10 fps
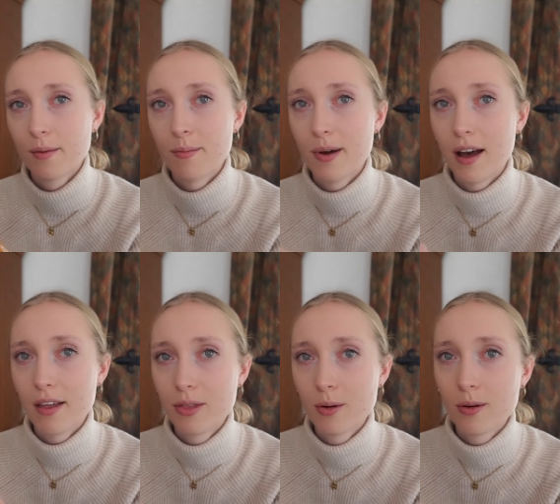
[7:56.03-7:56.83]
but I
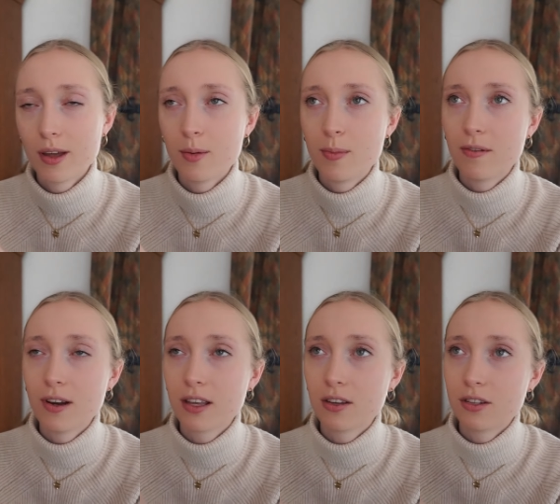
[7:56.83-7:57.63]
thought it would be
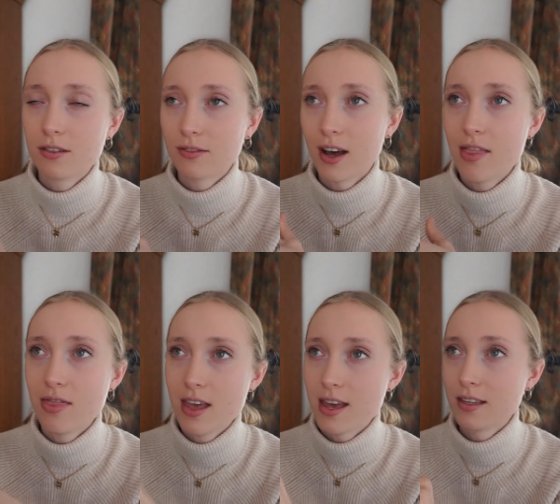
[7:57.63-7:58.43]
really good to find
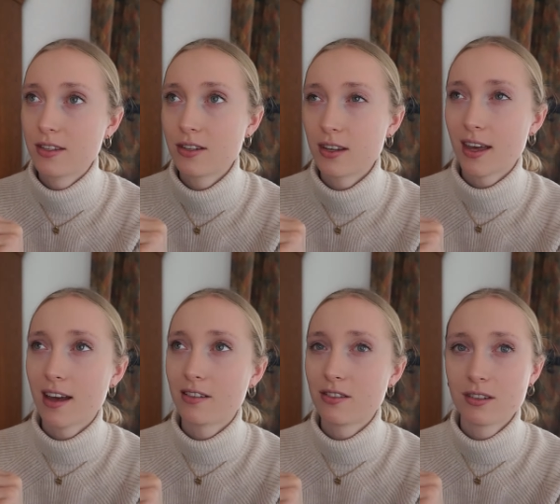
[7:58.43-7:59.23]
this to
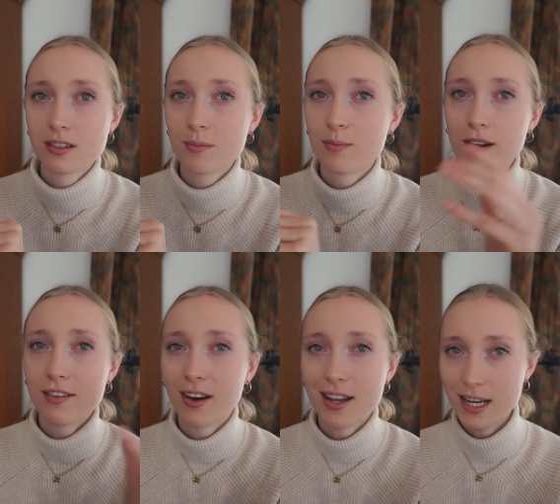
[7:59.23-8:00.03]
get just a
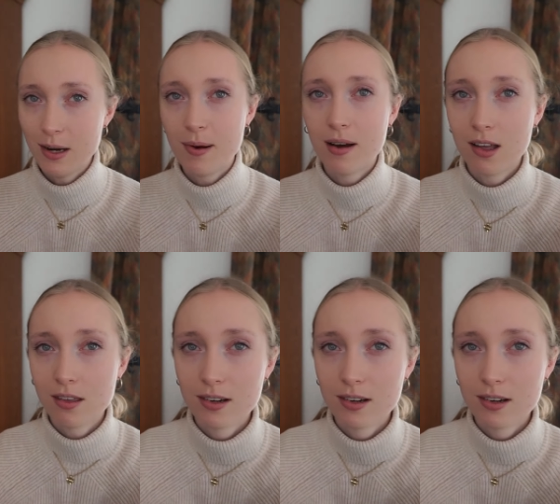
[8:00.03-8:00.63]
brief idea about other